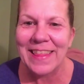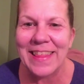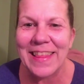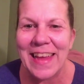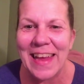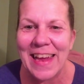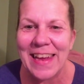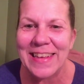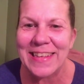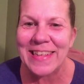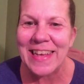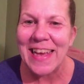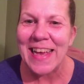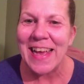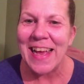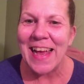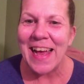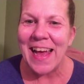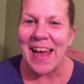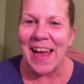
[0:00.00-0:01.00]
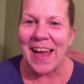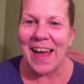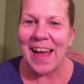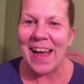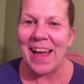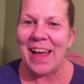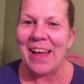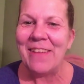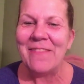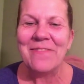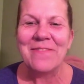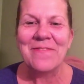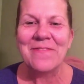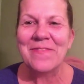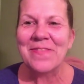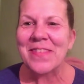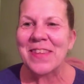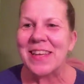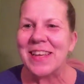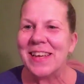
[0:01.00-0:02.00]
thanks,
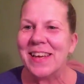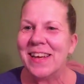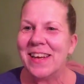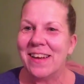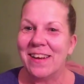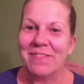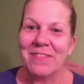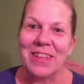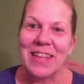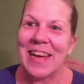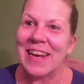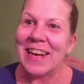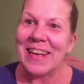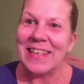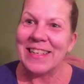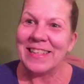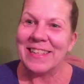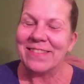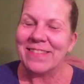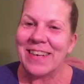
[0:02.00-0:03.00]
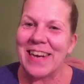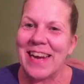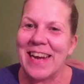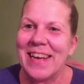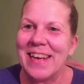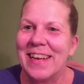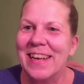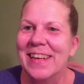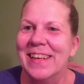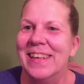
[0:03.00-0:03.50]
I'm glad I did it right.